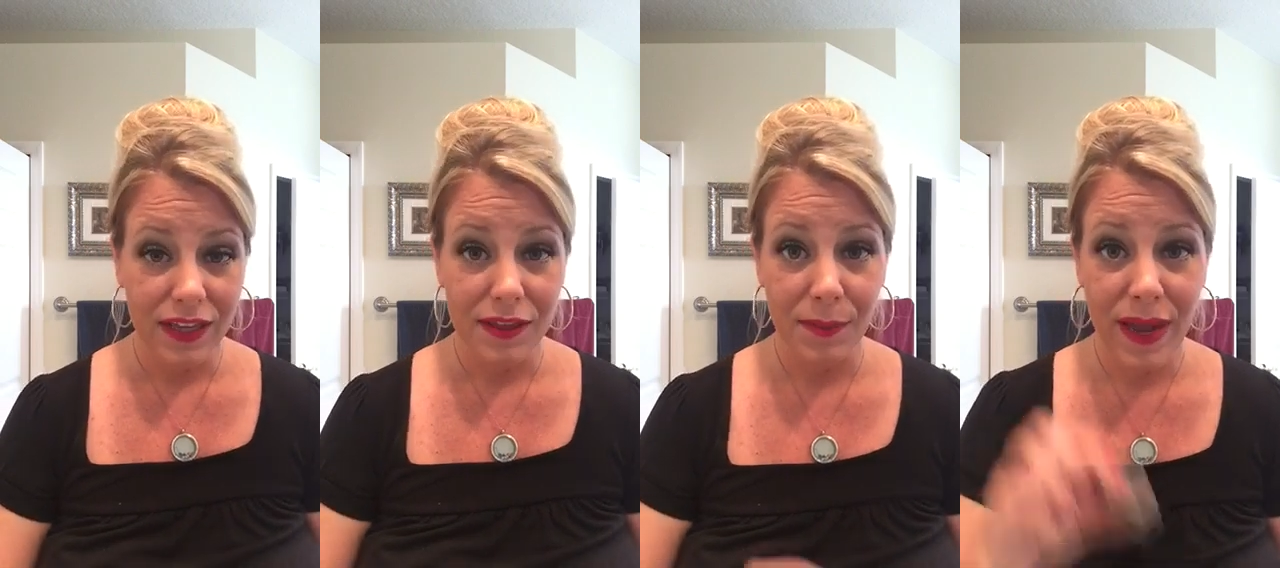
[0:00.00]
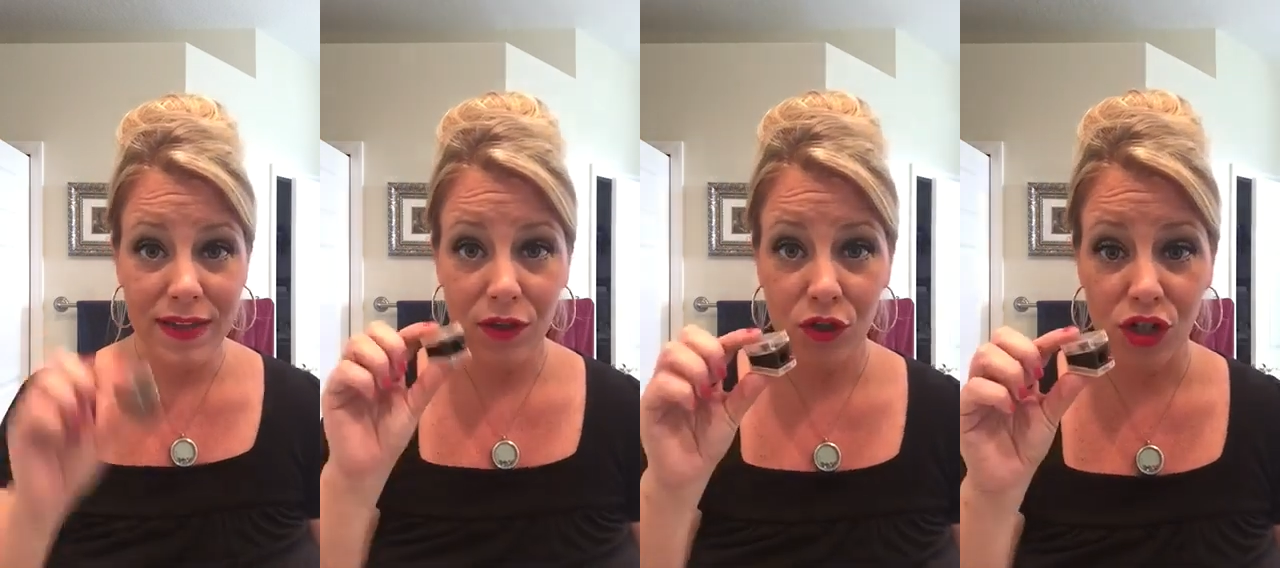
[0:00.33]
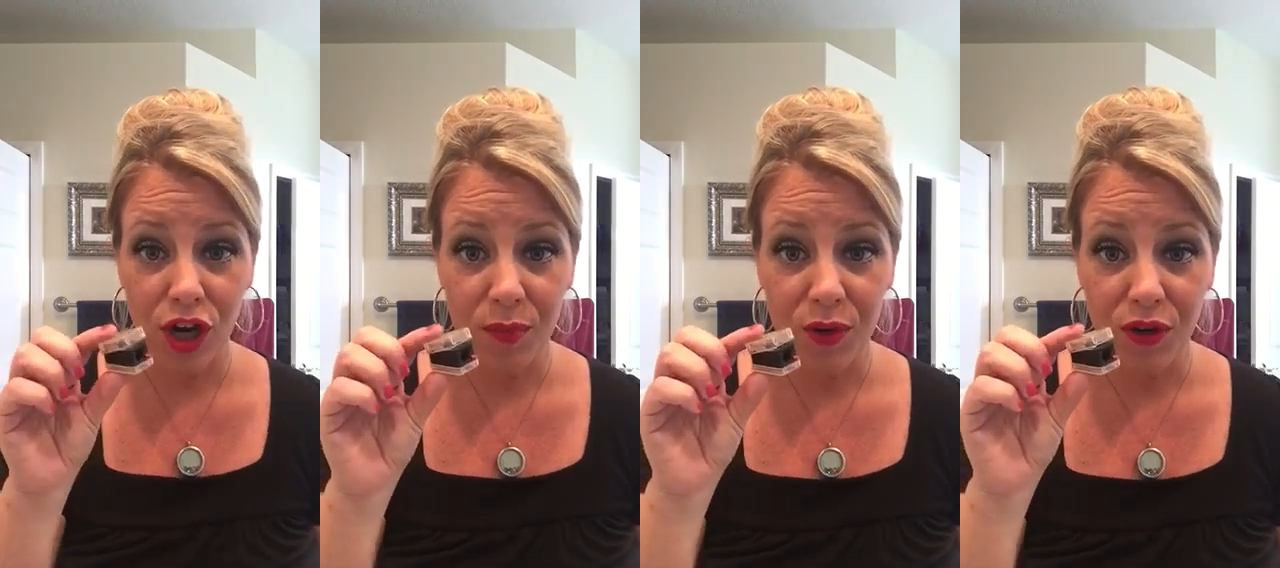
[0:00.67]
the pencil
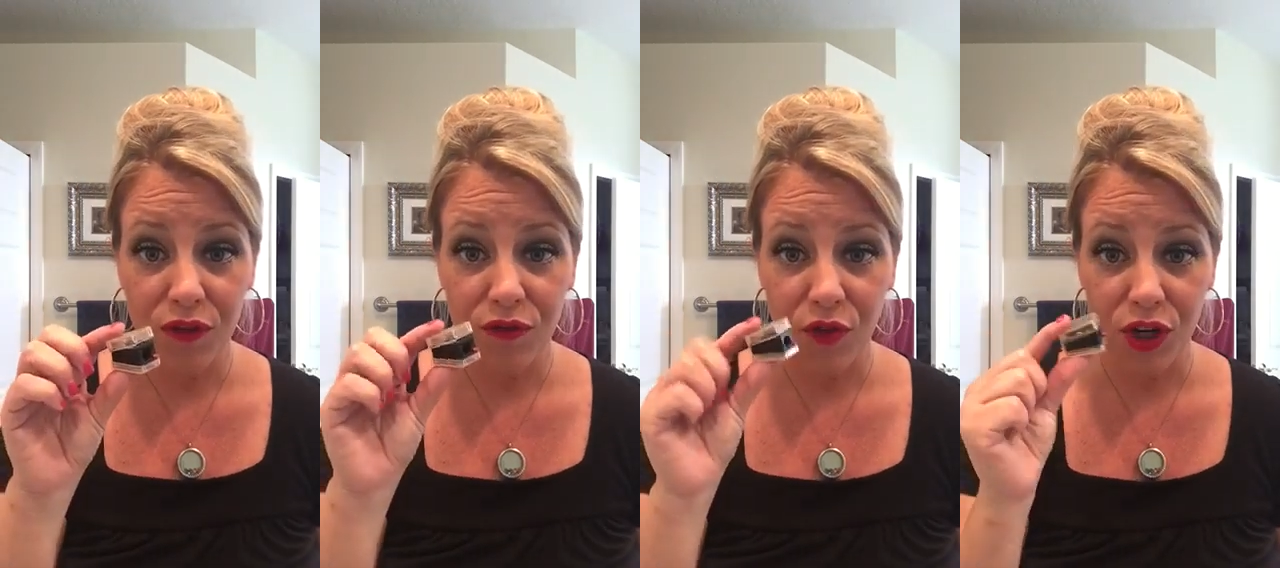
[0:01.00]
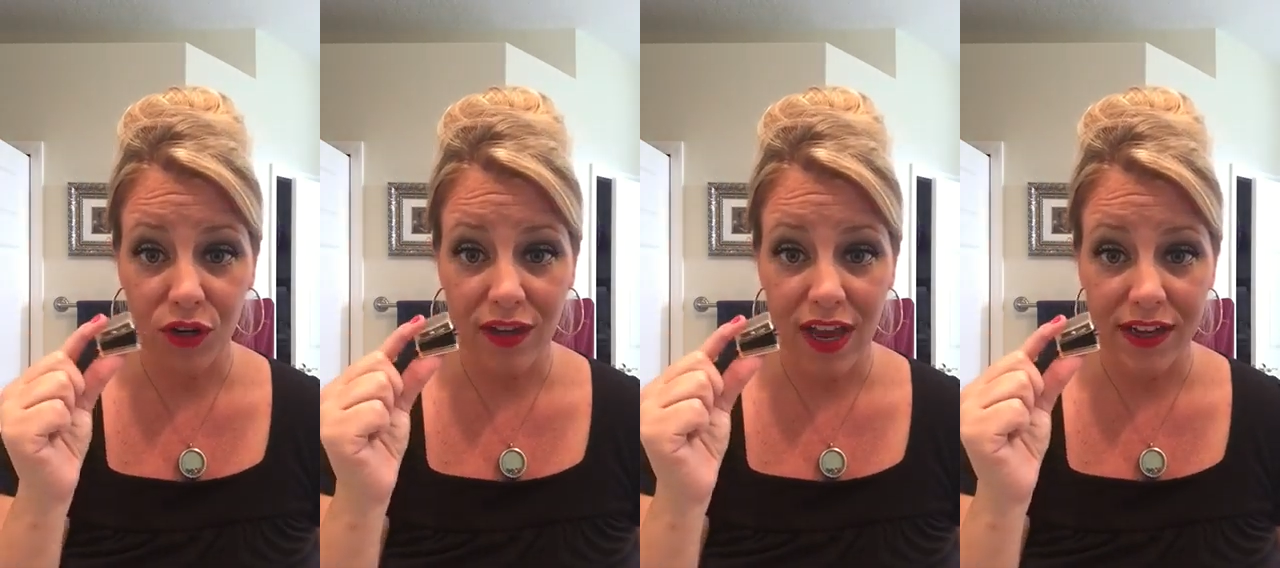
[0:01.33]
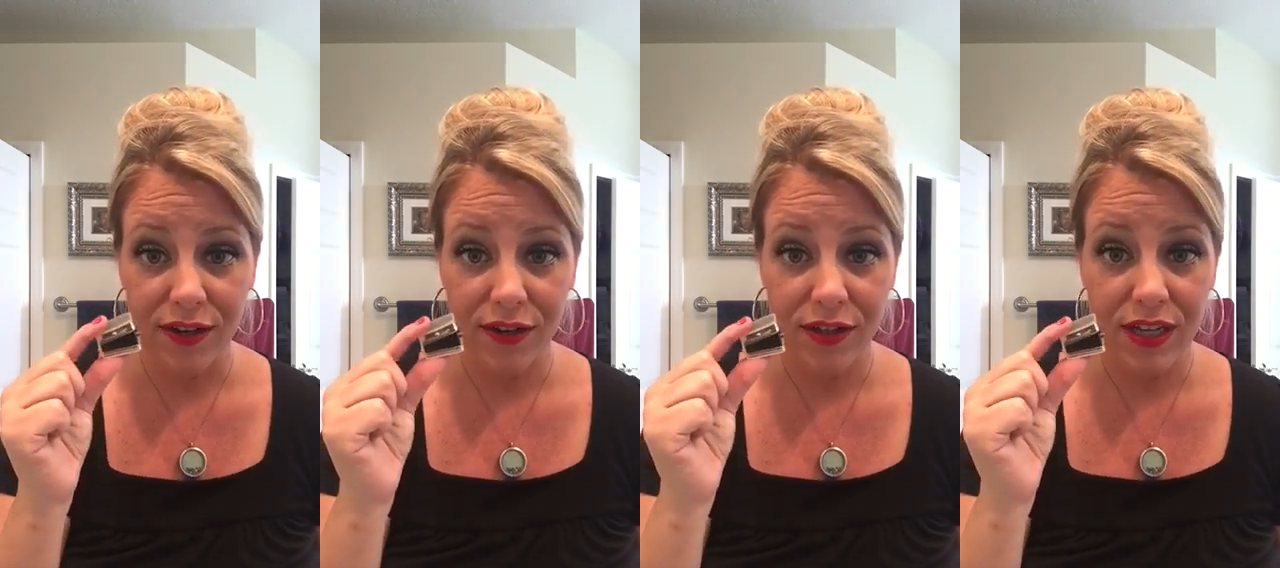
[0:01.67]
sharpener for your
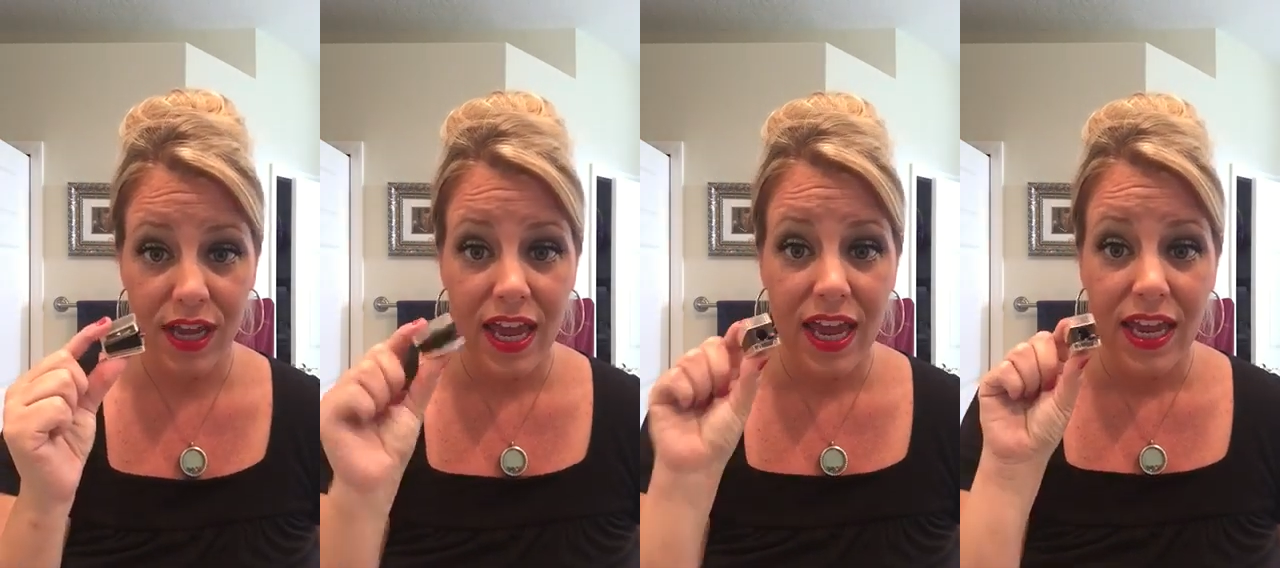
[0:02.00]
liners.